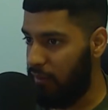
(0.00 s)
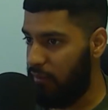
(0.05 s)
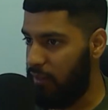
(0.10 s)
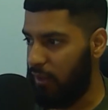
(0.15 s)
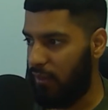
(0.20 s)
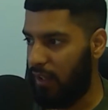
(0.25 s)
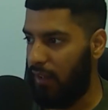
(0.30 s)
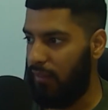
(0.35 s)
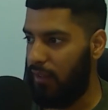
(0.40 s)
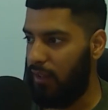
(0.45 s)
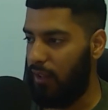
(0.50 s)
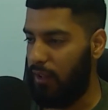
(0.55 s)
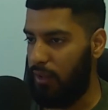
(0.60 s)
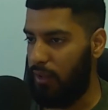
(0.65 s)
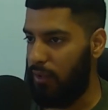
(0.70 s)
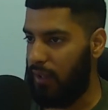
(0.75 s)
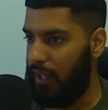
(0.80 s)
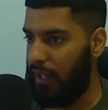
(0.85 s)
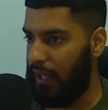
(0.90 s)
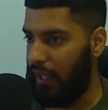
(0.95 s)
traveling the
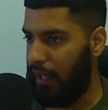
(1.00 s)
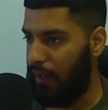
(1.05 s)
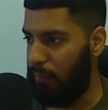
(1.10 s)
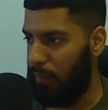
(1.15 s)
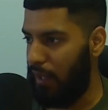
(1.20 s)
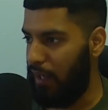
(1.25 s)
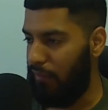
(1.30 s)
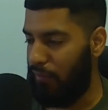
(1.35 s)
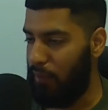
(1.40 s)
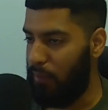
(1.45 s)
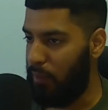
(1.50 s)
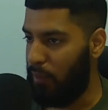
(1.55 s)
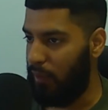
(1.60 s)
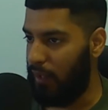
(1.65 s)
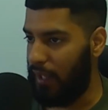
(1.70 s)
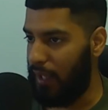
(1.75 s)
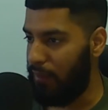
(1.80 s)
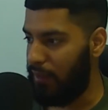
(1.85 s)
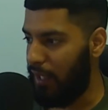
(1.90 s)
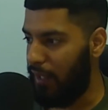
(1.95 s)
UK playing football,
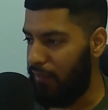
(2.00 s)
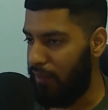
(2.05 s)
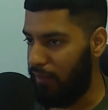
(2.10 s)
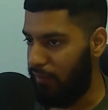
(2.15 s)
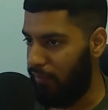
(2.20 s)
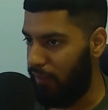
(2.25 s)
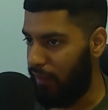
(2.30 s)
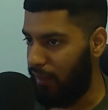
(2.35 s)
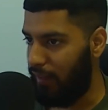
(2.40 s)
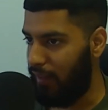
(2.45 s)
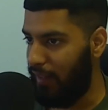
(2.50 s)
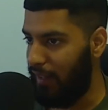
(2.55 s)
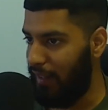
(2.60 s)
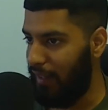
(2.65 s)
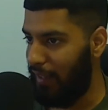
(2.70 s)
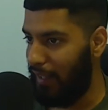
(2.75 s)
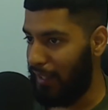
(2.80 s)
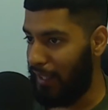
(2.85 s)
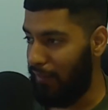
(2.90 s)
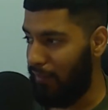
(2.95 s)
and I was having fun.
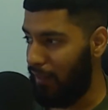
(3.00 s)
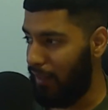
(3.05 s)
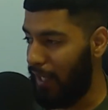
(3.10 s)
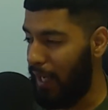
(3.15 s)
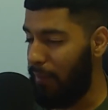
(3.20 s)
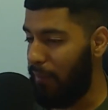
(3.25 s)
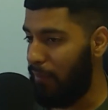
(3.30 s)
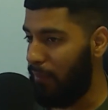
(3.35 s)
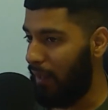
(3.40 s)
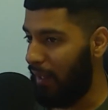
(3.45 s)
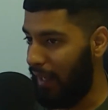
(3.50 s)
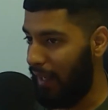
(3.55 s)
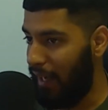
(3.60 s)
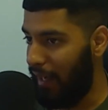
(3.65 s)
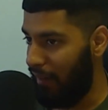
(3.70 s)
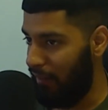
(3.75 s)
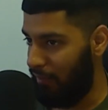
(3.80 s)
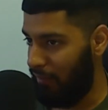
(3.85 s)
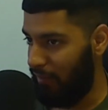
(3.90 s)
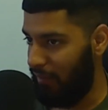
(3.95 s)
I was having the time of my
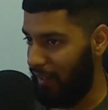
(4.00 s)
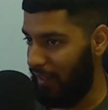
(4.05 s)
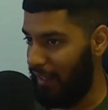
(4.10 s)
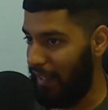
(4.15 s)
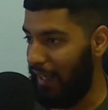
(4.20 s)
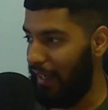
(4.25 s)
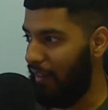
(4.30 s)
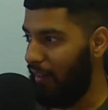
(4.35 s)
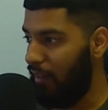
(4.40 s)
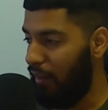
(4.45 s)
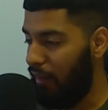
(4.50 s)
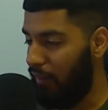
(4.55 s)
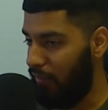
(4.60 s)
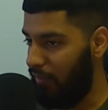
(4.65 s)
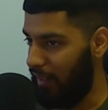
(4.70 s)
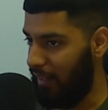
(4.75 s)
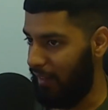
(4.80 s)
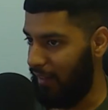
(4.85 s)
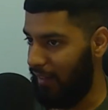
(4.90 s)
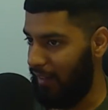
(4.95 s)
life, and I
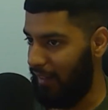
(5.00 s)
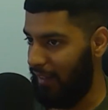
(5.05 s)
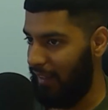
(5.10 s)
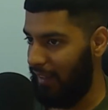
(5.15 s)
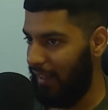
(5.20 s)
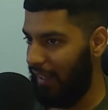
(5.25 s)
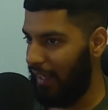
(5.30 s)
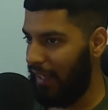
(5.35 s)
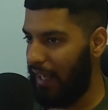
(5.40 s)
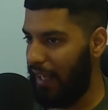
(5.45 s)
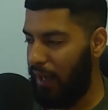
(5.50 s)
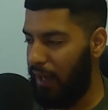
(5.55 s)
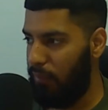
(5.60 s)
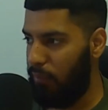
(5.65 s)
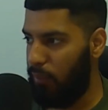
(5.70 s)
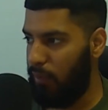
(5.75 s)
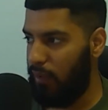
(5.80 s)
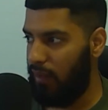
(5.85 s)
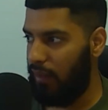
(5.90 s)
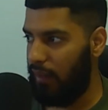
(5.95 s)
loved it. And I
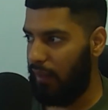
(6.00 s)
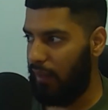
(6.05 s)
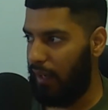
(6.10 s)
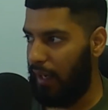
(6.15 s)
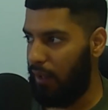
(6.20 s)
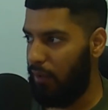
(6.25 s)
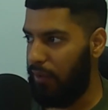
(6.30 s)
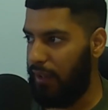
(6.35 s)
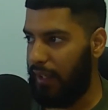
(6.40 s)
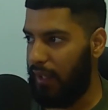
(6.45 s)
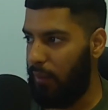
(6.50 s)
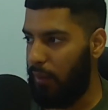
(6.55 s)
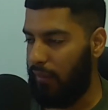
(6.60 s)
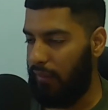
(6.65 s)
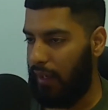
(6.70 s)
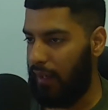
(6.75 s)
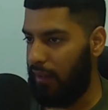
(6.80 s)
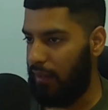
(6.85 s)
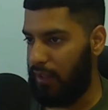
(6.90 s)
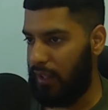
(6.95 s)
don't think I would have
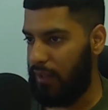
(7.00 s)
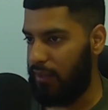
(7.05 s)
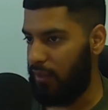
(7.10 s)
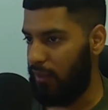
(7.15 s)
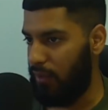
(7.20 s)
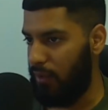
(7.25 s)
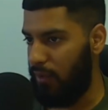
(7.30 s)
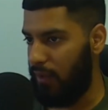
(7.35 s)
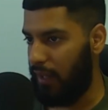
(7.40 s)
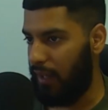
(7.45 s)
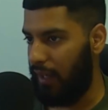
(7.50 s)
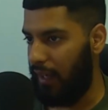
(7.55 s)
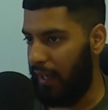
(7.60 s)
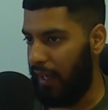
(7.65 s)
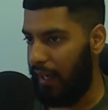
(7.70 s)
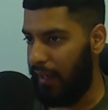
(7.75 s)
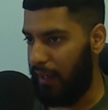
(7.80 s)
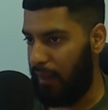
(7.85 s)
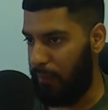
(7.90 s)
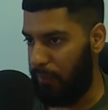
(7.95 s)
had a chance to do that
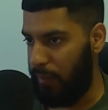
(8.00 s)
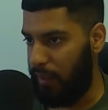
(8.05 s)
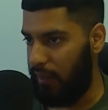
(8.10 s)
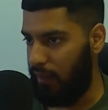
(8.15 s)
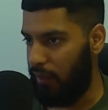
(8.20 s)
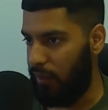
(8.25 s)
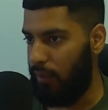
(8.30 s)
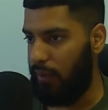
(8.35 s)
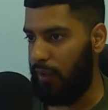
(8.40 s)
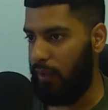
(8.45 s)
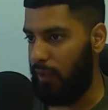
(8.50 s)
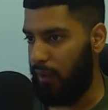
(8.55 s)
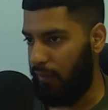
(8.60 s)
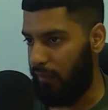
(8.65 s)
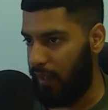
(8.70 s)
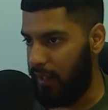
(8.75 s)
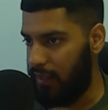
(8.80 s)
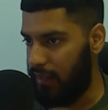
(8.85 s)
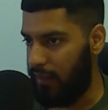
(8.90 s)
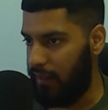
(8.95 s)
had I been doing
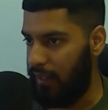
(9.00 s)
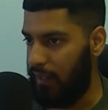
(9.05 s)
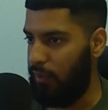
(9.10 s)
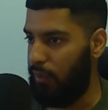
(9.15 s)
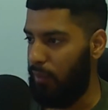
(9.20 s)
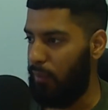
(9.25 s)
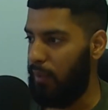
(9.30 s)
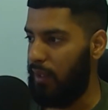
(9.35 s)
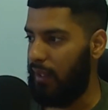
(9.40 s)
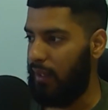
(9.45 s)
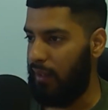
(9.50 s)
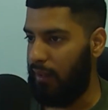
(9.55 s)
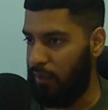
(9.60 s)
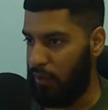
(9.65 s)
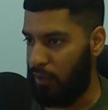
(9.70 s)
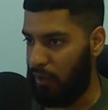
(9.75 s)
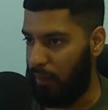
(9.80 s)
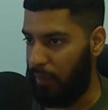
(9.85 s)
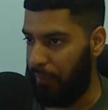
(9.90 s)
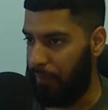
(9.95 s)
university or been in a
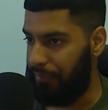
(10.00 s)
job,